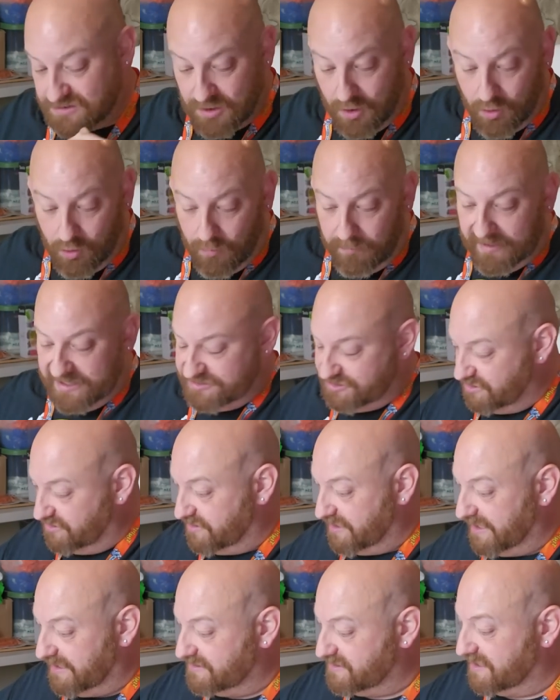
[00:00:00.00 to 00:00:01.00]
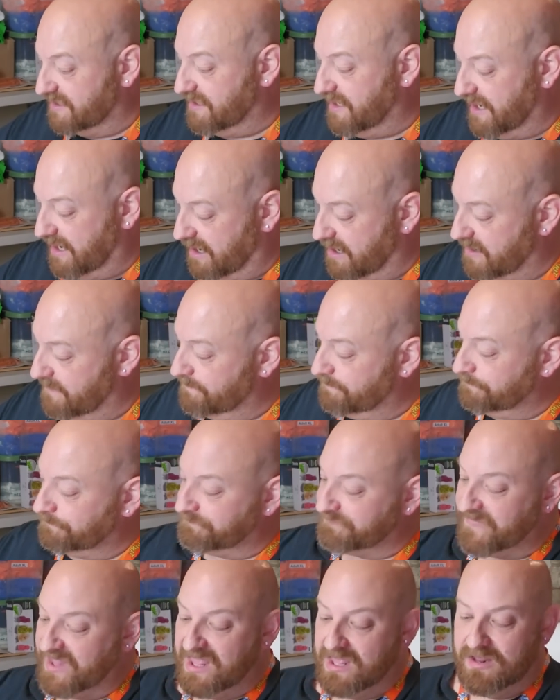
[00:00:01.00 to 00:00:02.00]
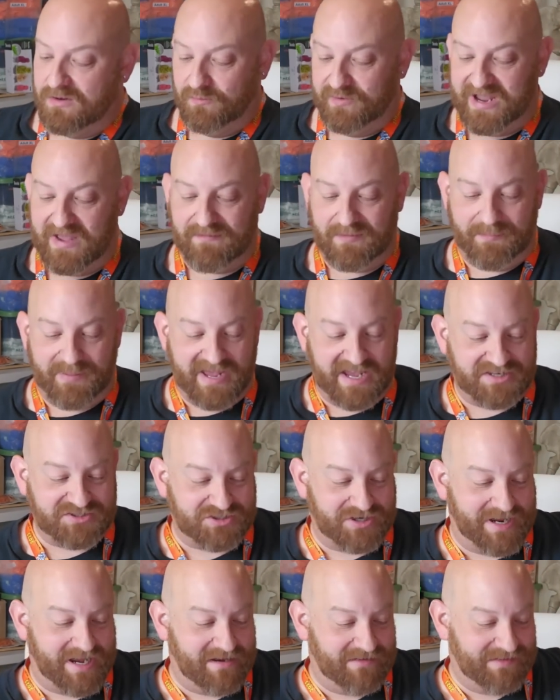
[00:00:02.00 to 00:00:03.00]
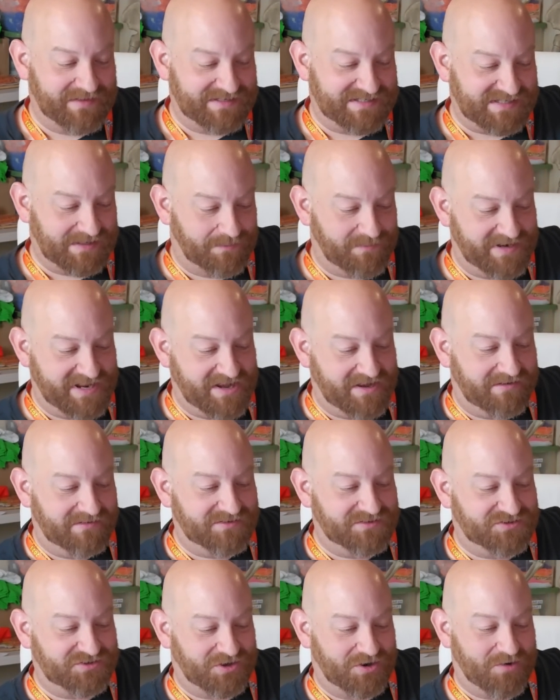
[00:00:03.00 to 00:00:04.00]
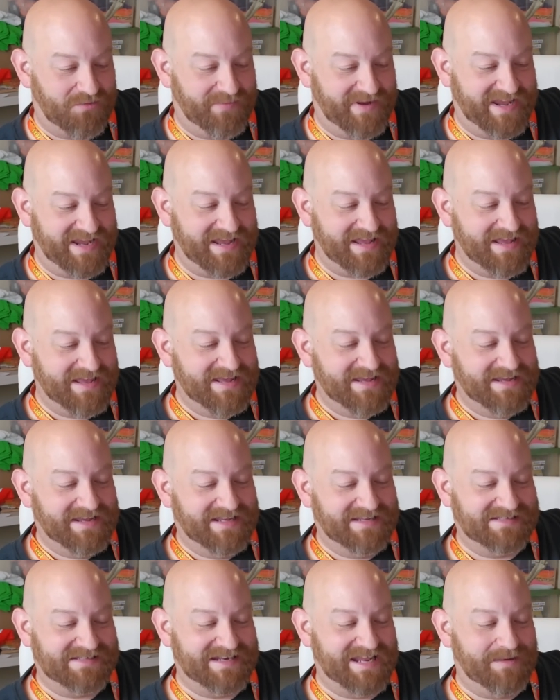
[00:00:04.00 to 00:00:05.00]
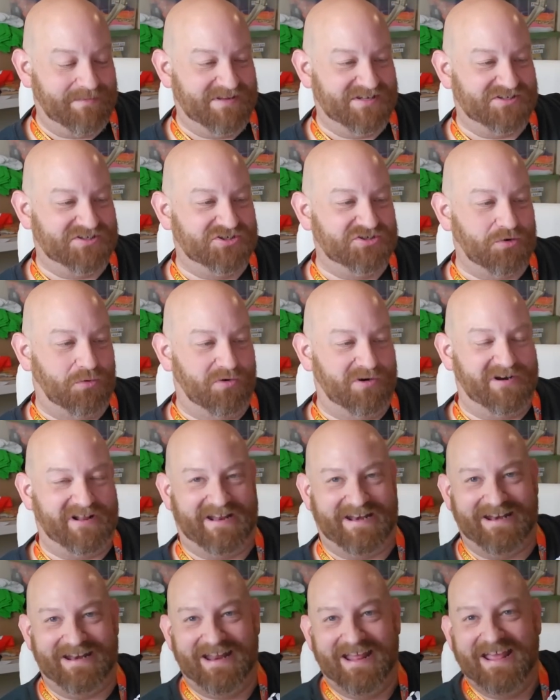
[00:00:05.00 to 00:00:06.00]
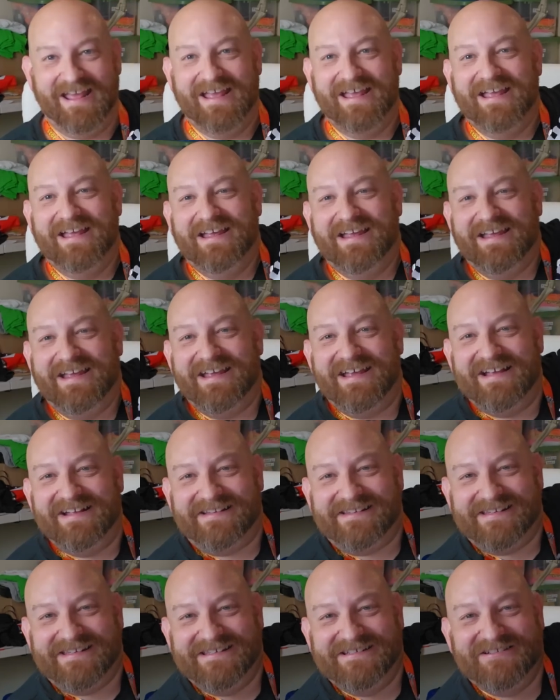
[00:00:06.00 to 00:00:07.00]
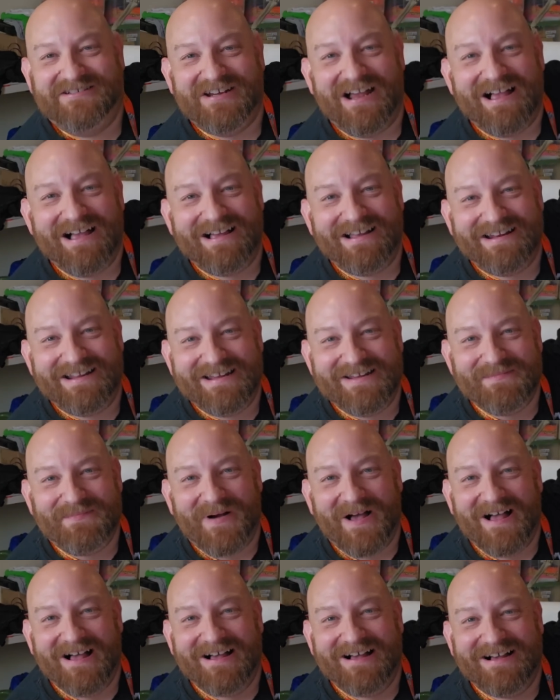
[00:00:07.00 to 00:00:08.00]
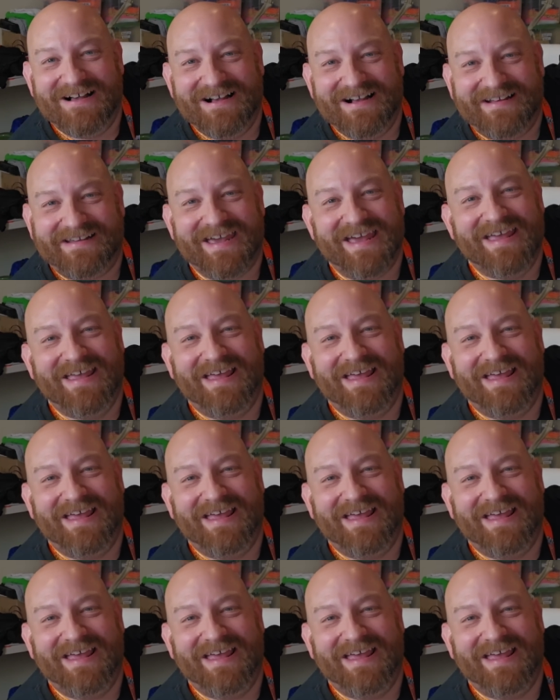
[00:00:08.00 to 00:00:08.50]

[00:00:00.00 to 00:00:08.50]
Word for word: there's a whole bunch of things in there. We have a picture here that somebody drew me. His name is Jordan. It's Johnny Punk.